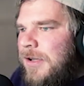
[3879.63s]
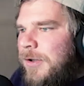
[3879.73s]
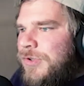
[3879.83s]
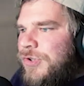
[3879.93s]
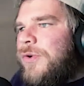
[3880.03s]
He
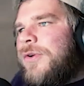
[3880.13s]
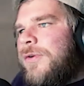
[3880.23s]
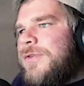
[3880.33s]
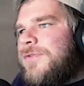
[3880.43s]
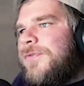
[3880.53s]
was two
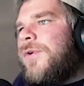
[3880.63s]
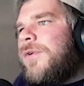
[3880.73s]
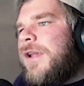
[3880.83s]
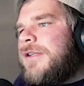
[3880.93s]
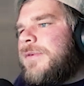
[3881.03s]
goals for
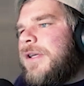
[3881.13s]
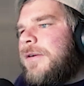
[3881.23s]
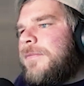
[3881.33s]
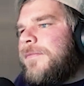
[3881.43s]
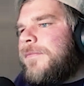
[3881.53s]
last weekend.